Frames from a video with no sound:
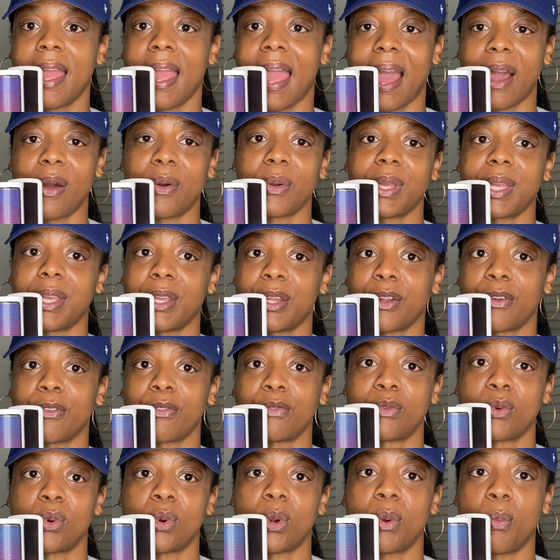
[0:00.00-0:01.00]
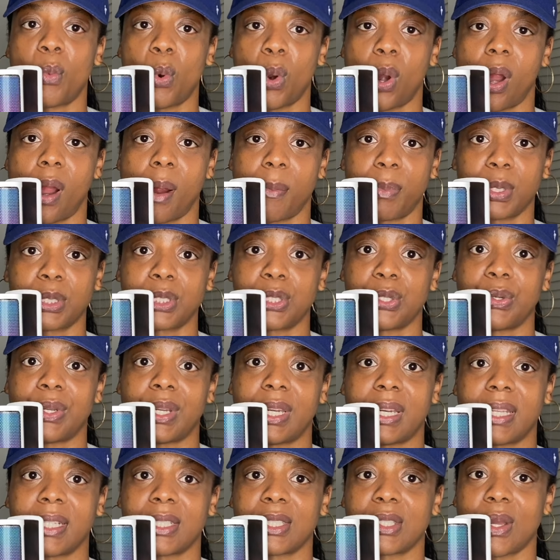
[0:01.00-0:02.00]
out here for more
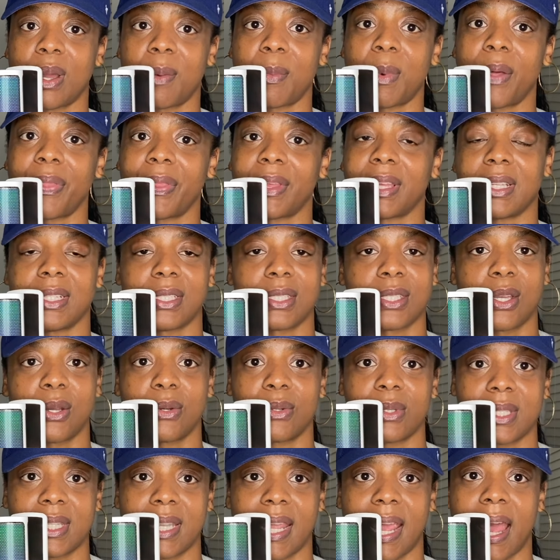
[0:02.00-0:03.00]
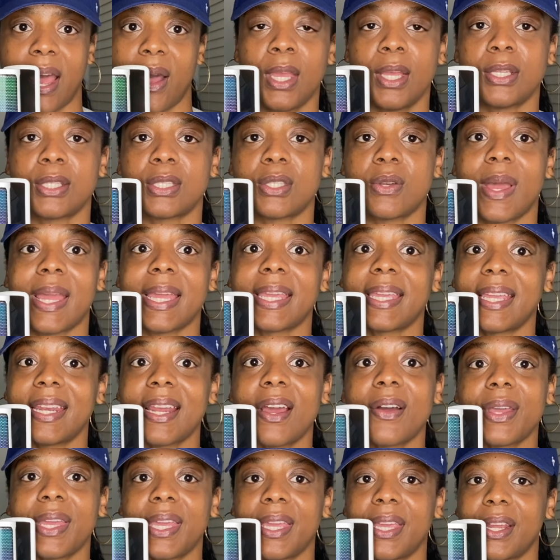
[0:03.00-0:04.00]
opportunities. So I'm on the East Coast now. So I get
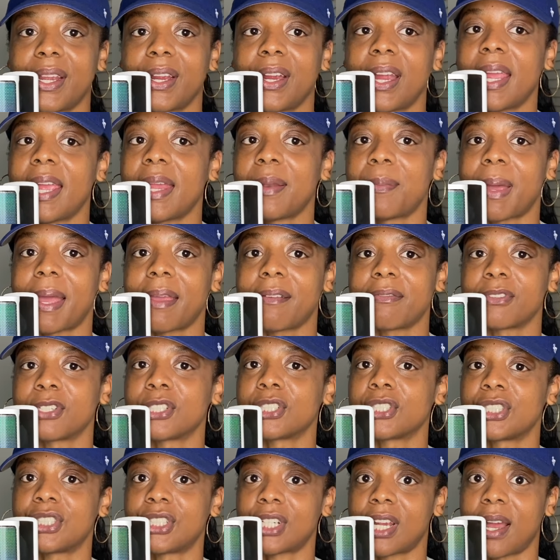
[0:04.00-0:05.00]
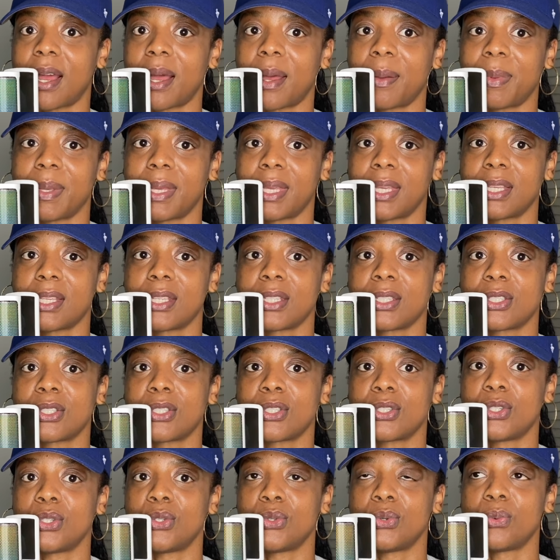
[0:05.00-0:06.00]
out here, and my first job
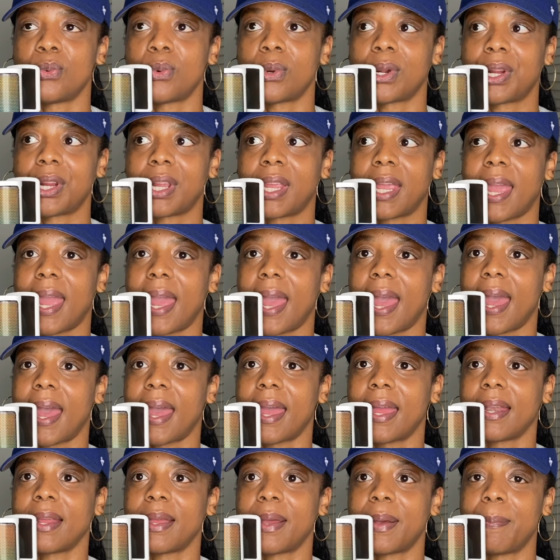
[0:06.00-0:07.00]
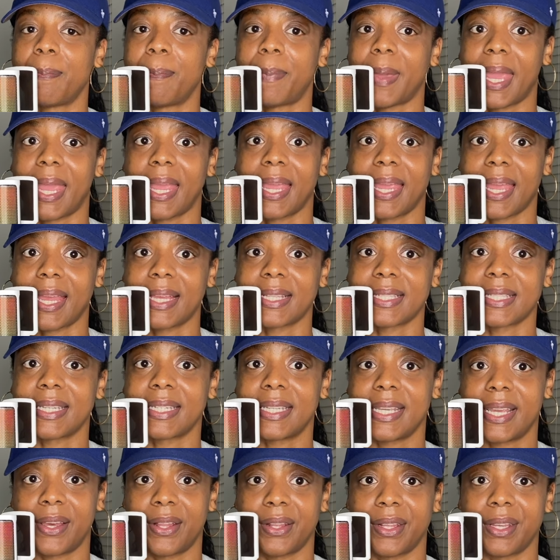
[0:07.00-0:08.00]
is to work at a bank as a
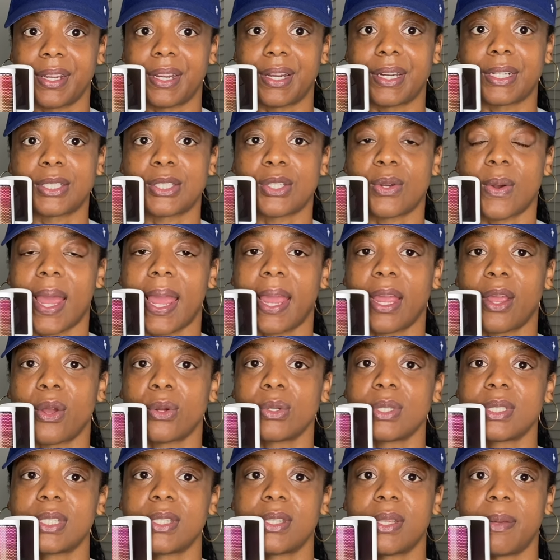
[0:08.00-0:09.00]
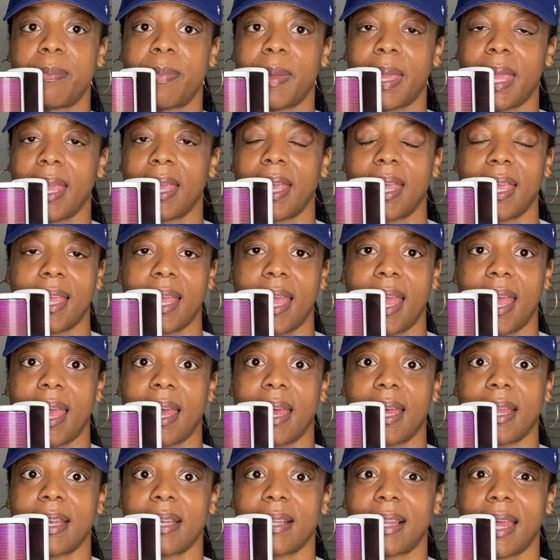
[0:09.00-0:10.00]
teller. So I go to the bank
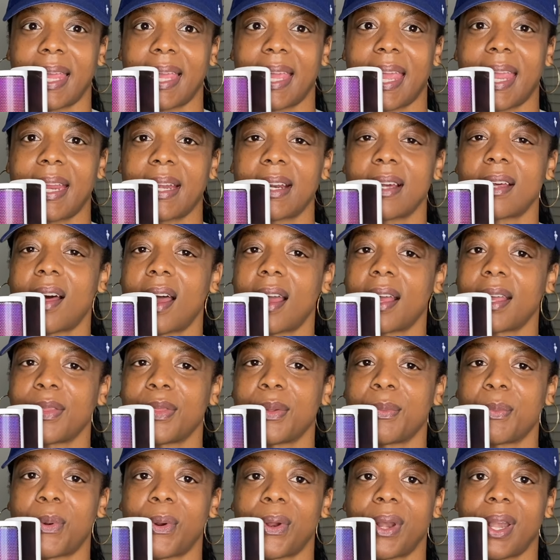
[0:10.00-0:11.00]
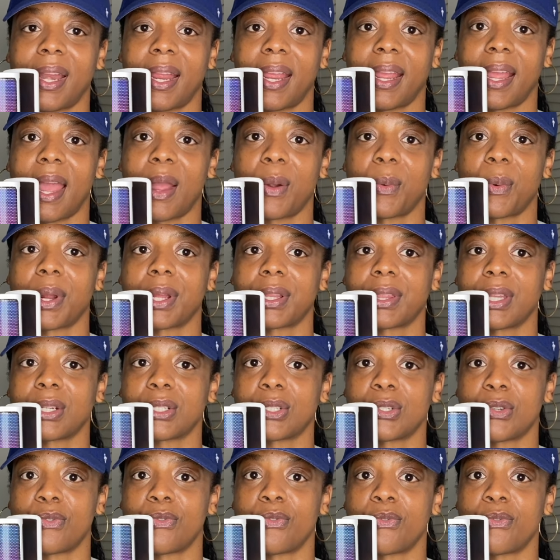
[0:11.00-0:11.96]
at like eight o'clock in the morning. I work there till